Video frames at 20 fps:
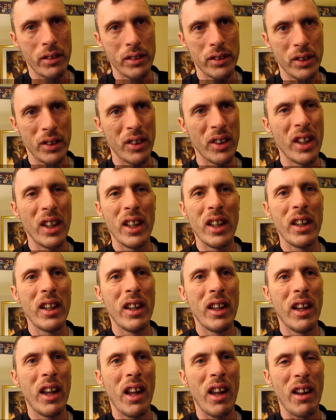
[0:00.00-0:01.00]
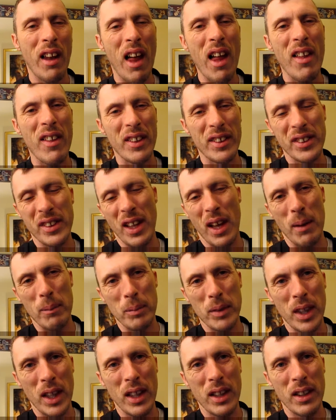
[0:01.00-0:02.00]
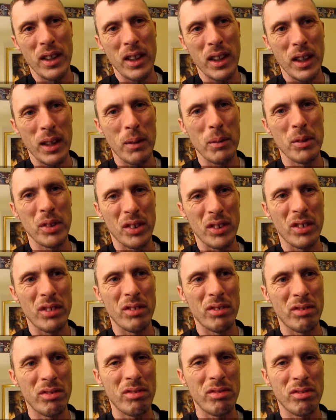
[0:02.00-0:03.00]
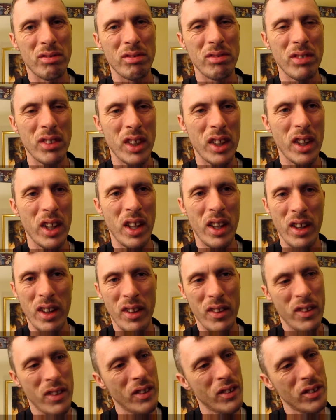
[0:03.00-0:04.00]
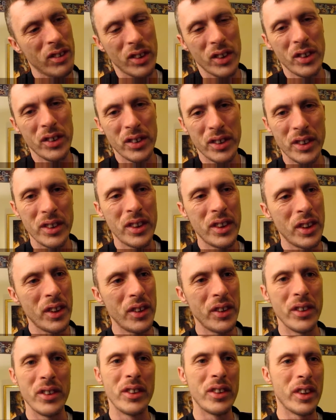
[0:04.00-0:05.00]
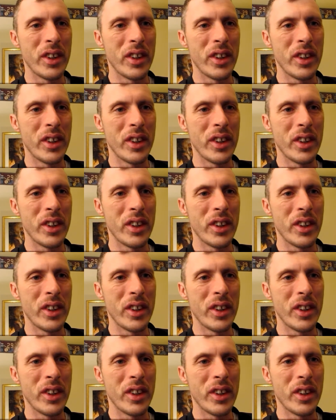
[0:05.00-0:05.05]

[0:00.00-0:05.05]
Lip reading: So a lot of these top 10 teams, they're losing too.